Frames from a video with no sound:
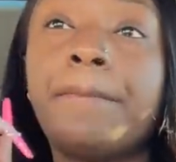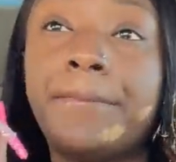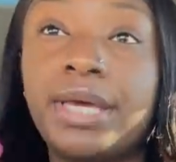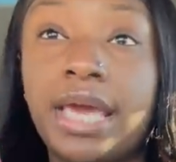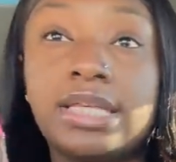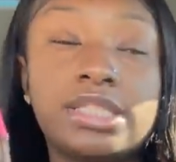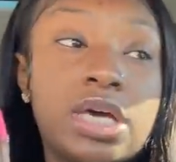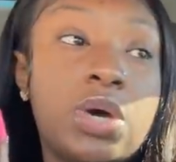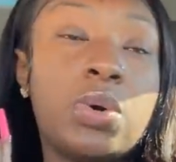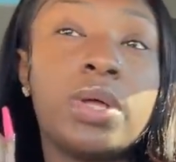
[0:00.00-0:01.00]
But yeah,
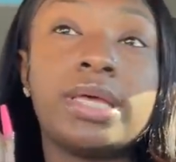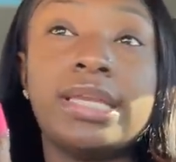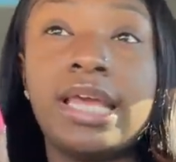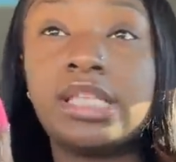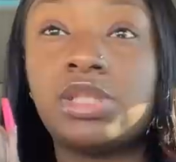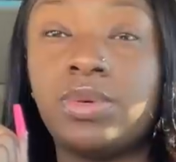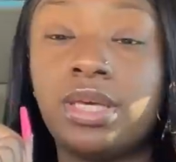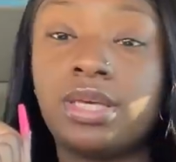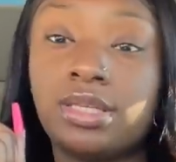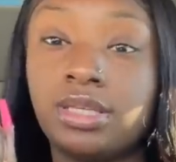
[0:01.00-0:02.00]
so next
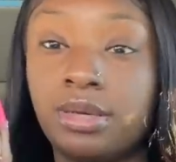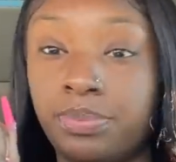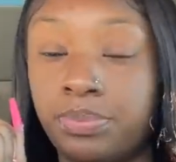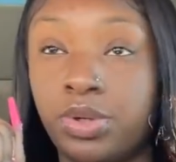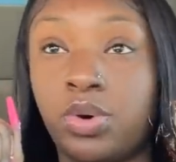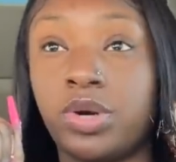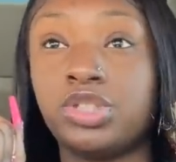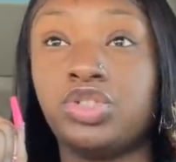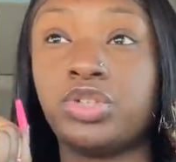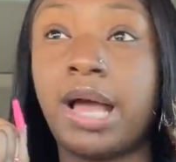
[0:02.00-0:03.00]
week the
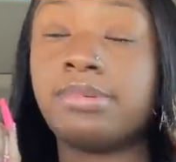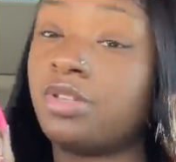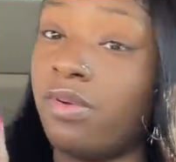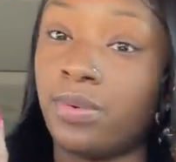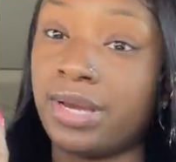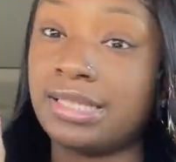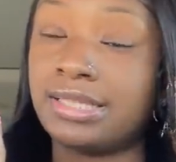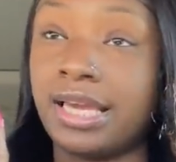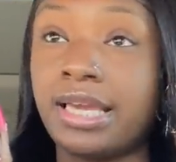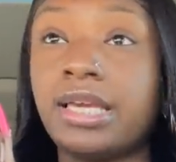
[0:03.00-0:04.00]
course drops February
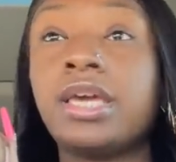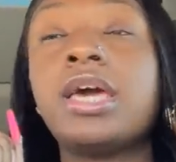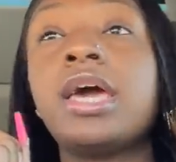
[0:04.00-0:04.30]
2nd,